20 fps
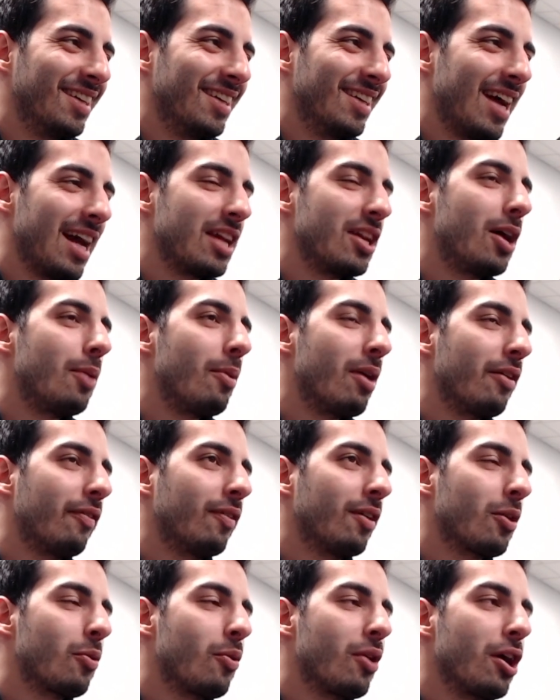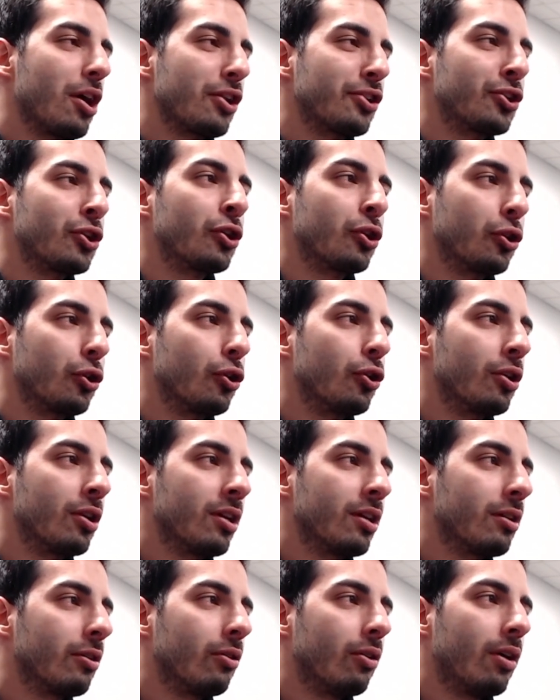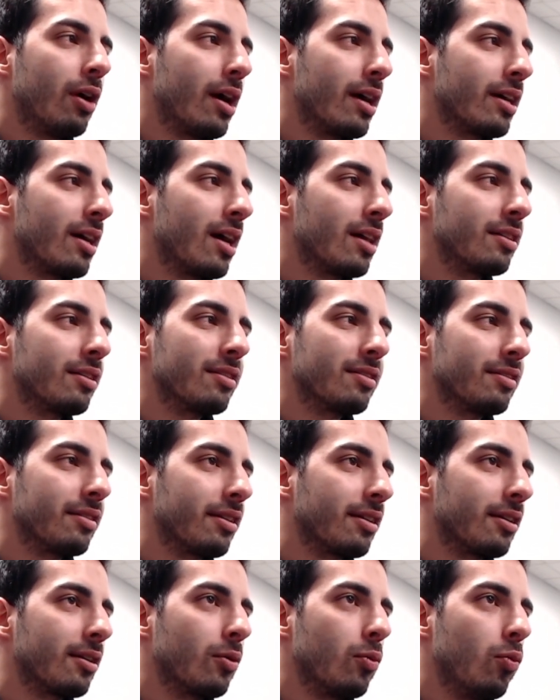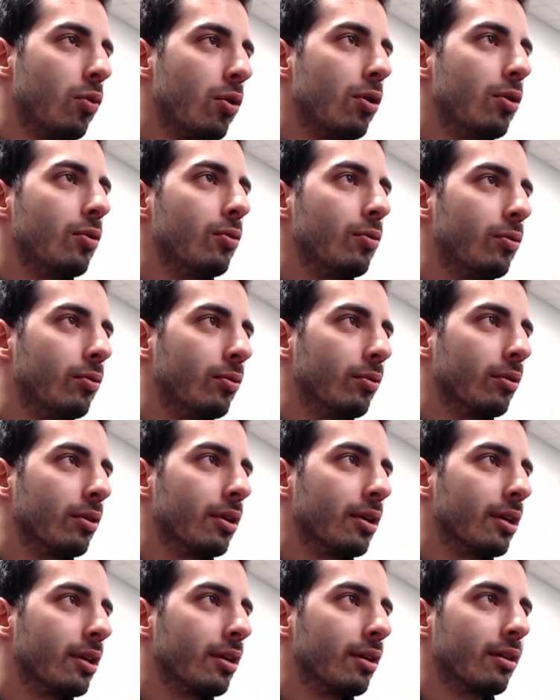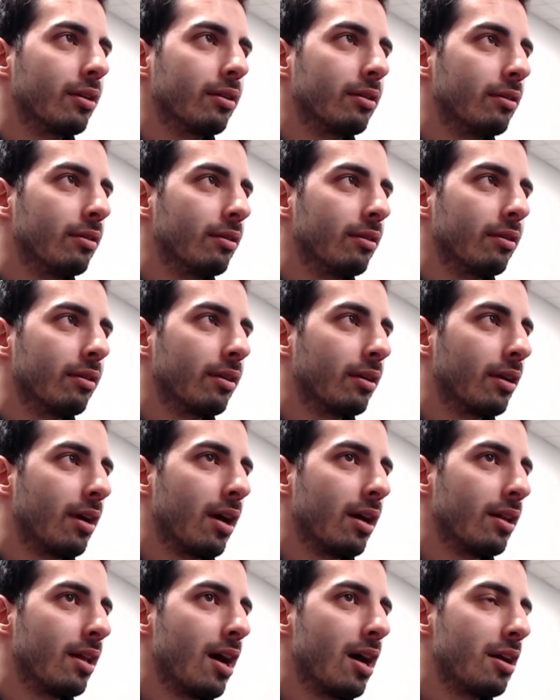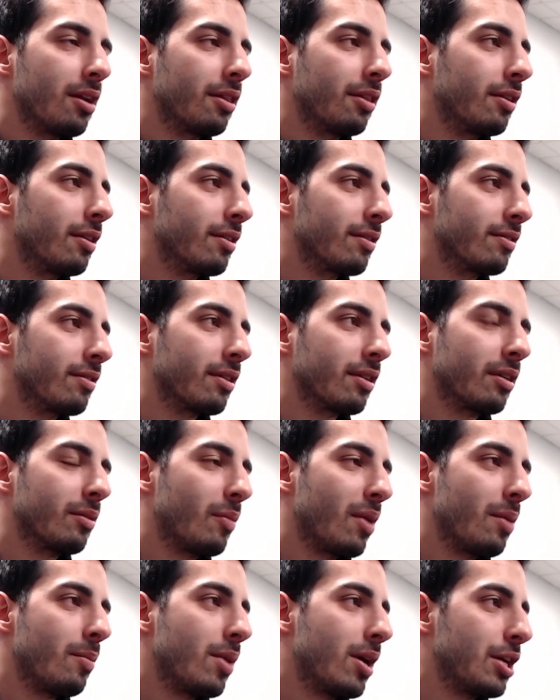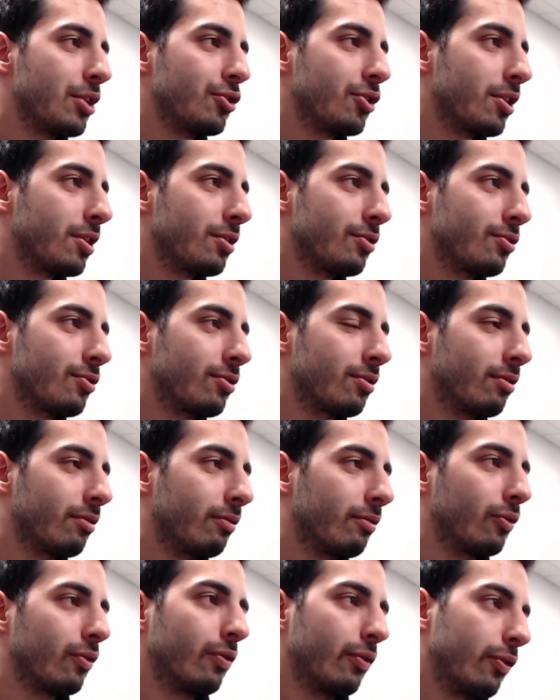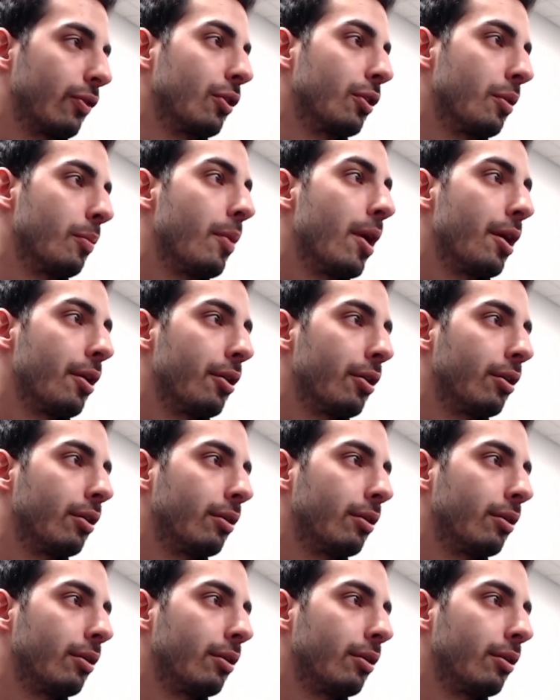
I know, but I feel like when I turned 30, I got this like, whoa, like a lot of things like in my mind changed for the better.